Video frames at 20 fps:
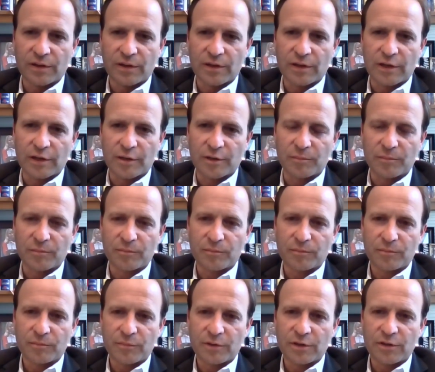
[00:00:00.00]

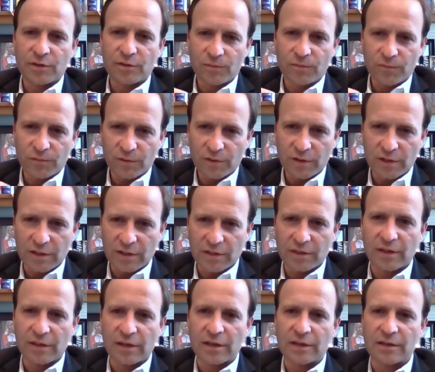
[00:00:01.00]
don't
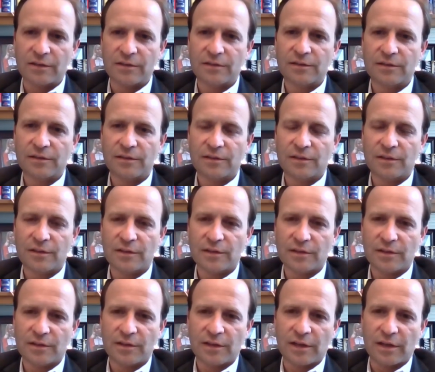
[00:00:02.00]
forget
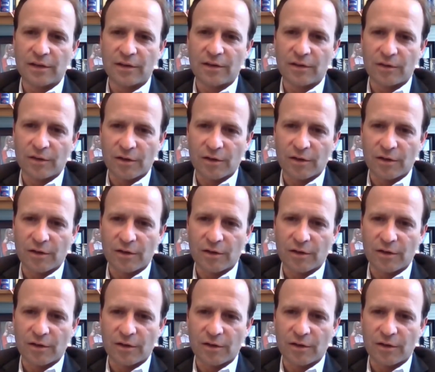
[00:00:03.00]
that